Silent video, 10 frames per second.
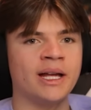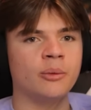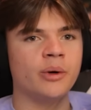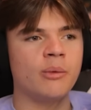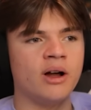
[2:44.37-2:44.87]

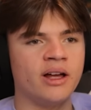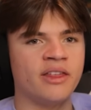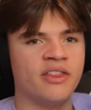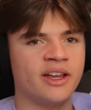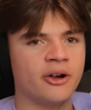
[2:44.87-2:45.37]
and we want a
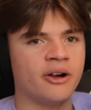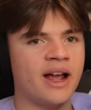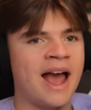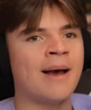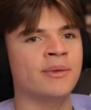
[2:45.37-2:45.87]
thicker
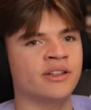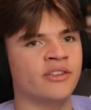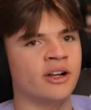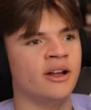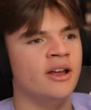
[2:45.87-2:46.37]

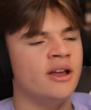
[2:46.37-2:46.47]
atmosphere.